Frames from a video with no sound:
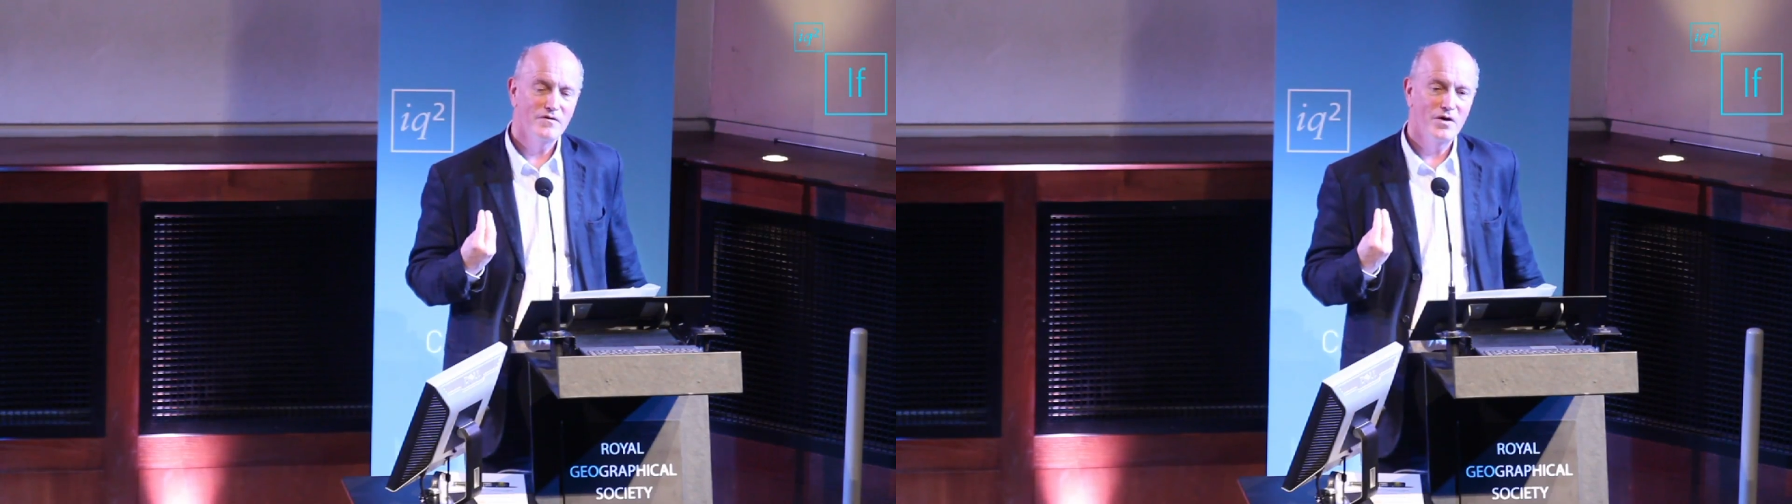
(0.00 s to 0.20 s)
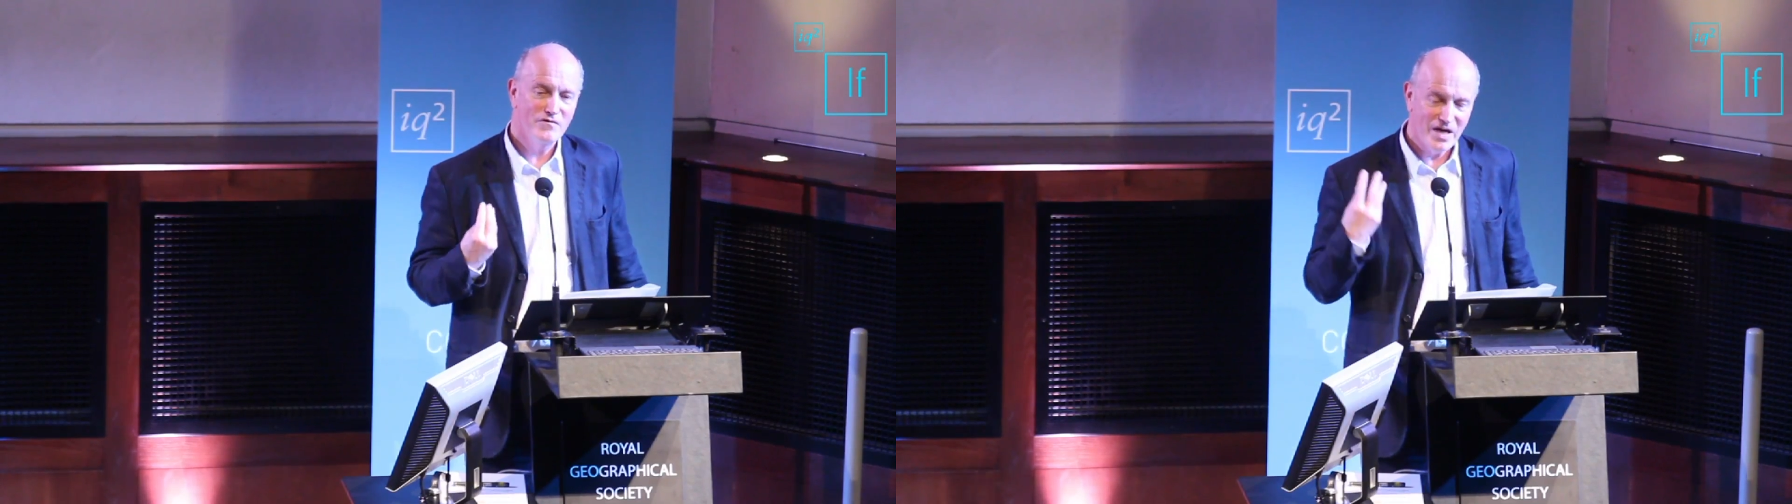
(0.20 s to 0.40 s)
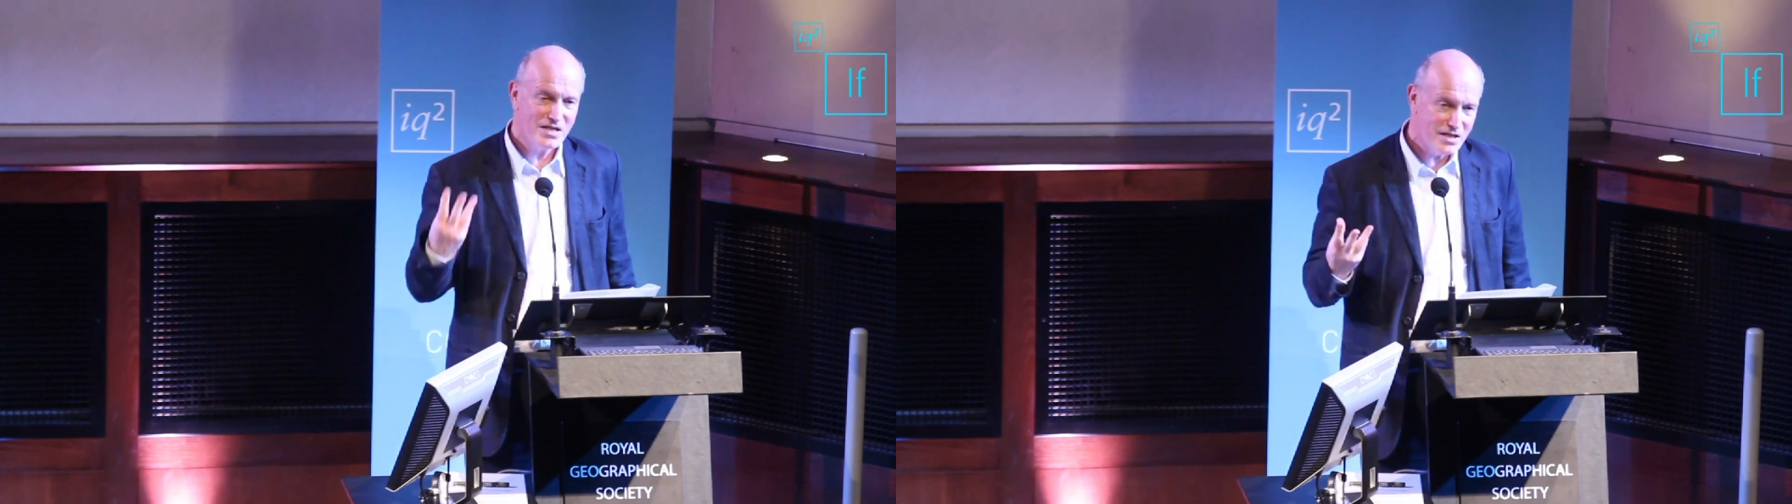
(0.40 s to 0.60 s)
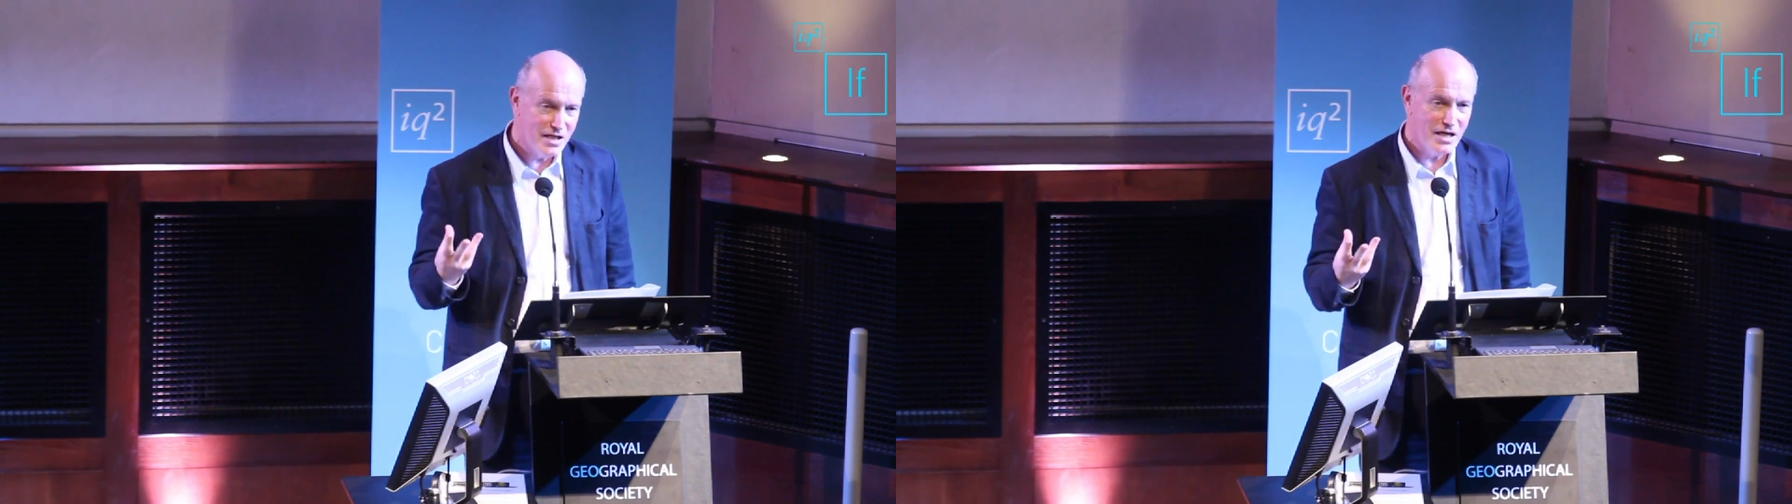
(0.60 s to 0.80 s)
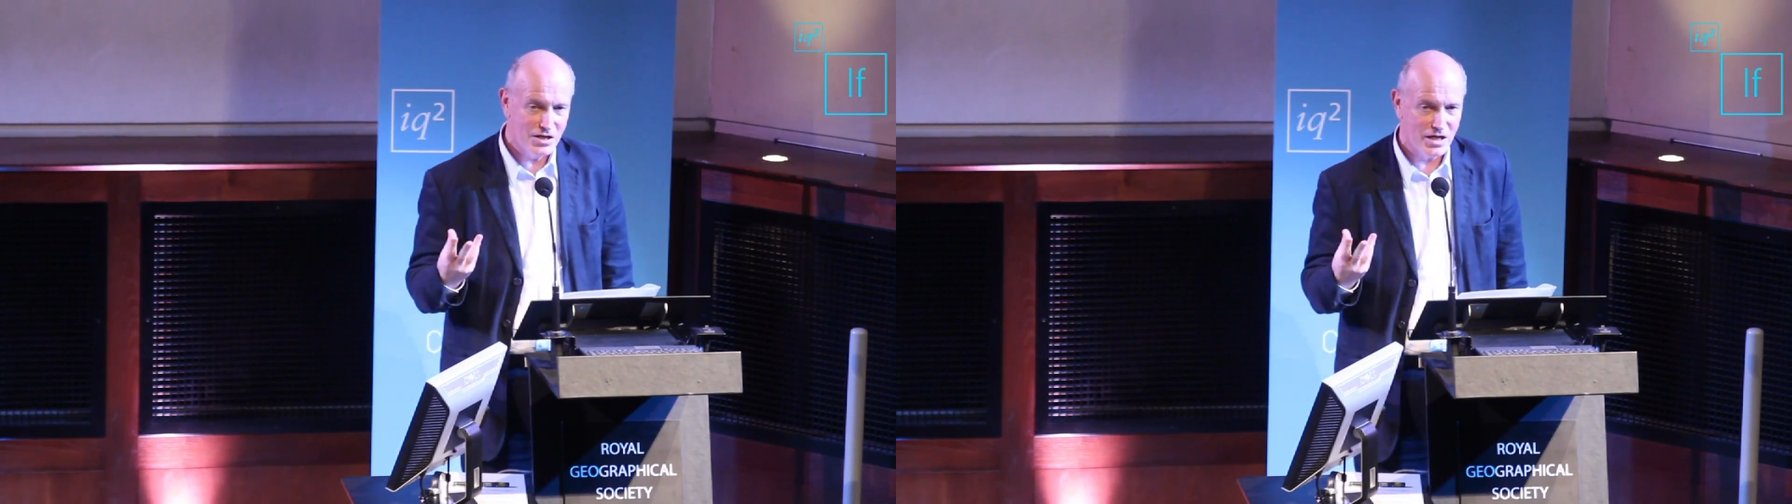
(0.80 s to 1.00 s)

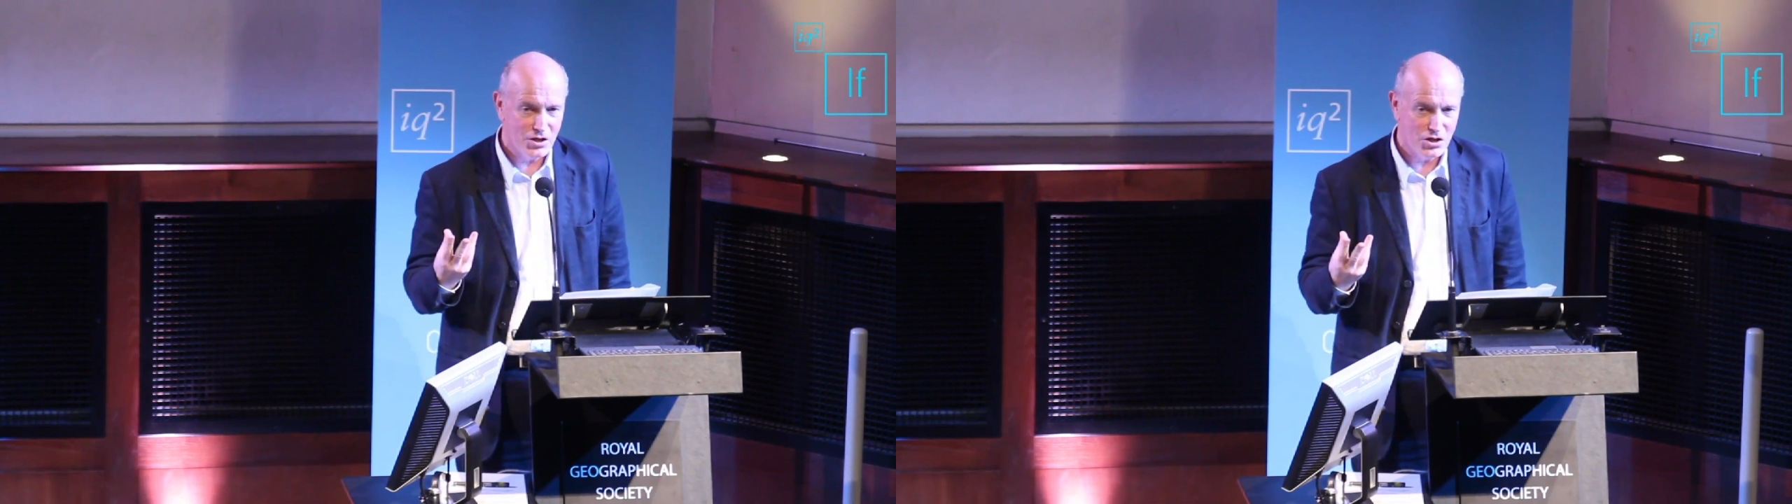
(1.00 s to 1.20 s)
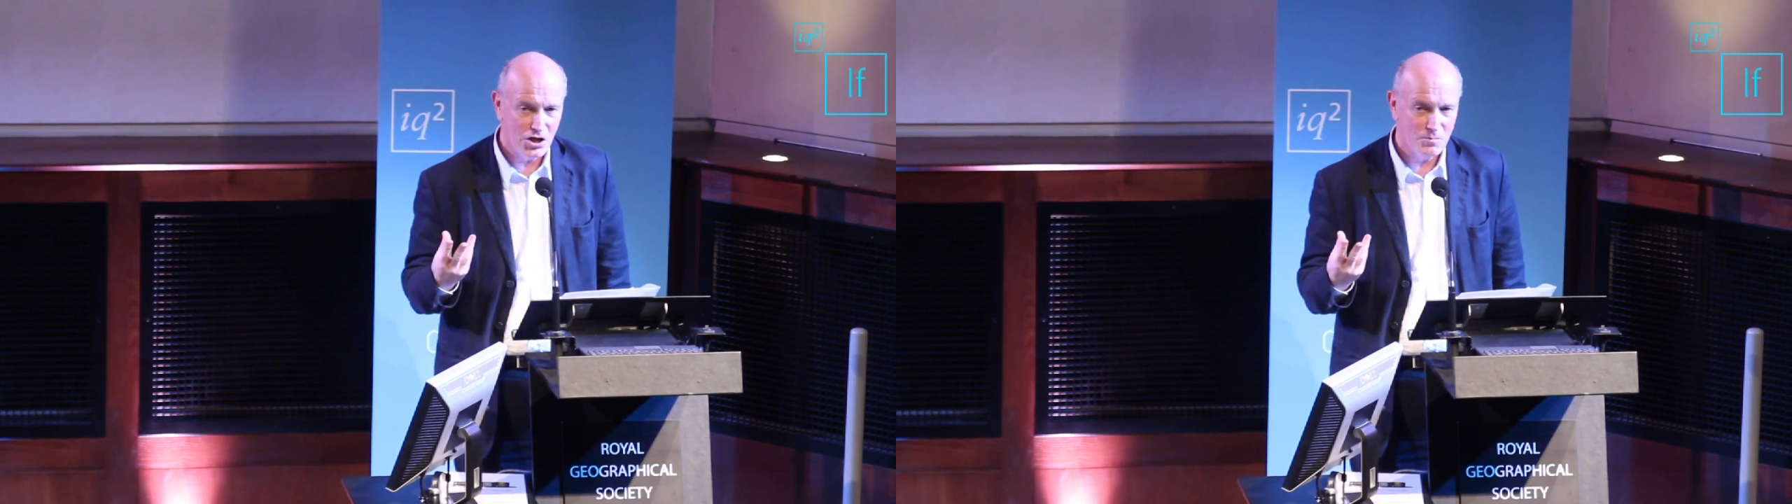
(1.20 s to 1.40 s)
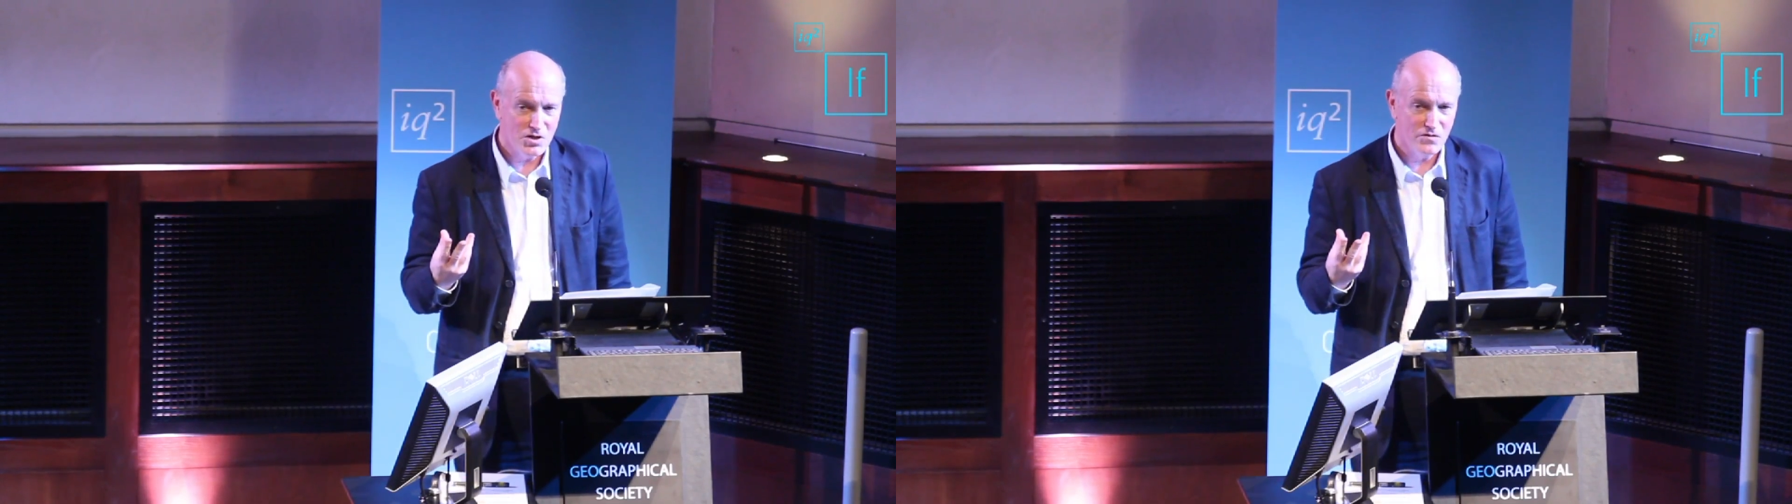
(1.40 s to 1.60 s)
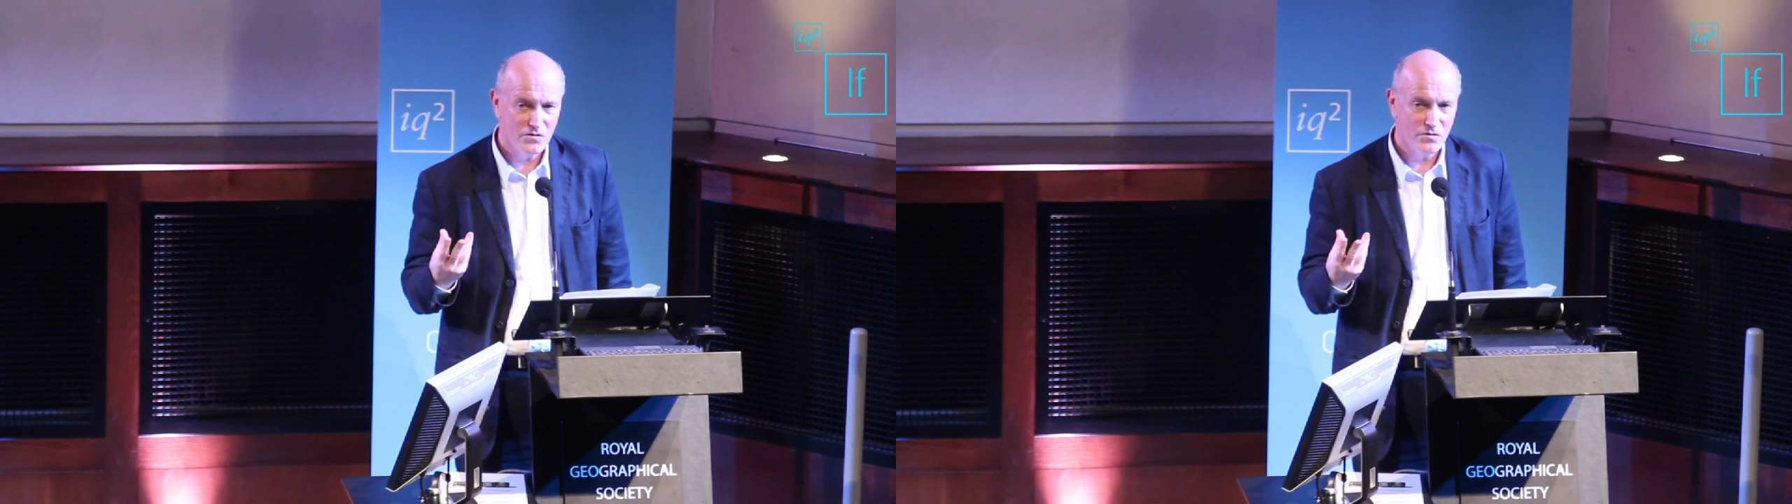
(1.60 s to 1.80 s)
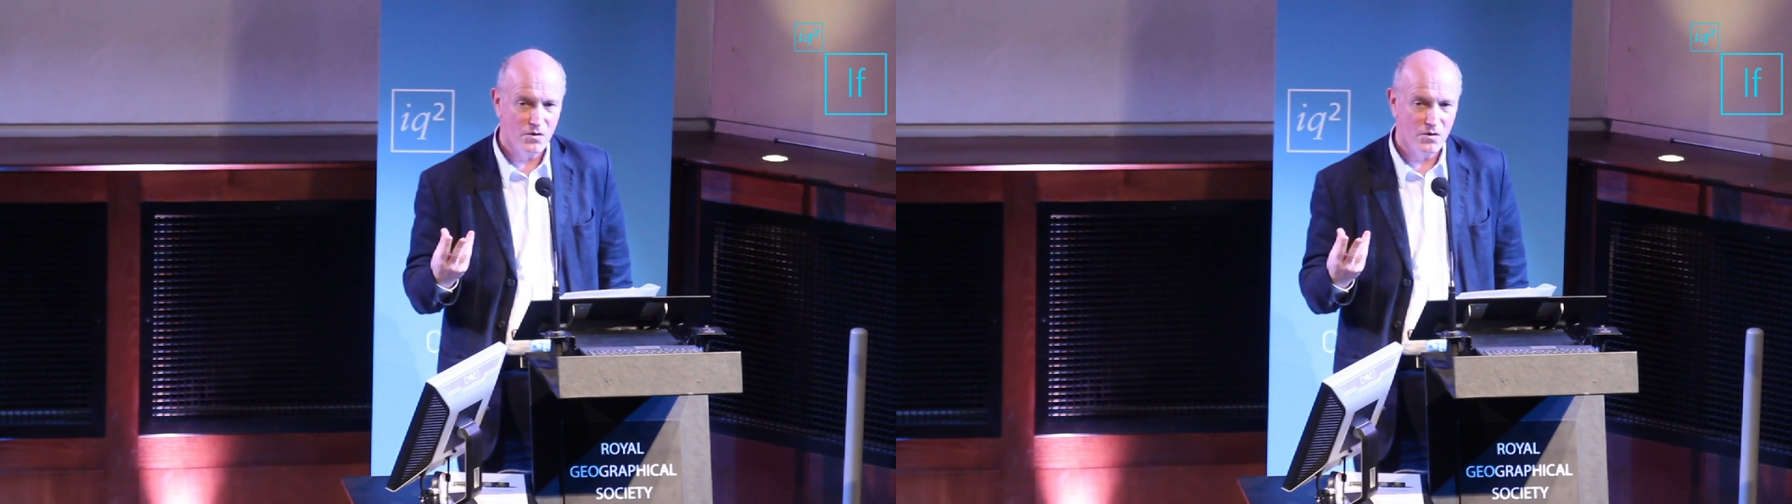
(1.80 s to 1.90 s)
fascinating in terms of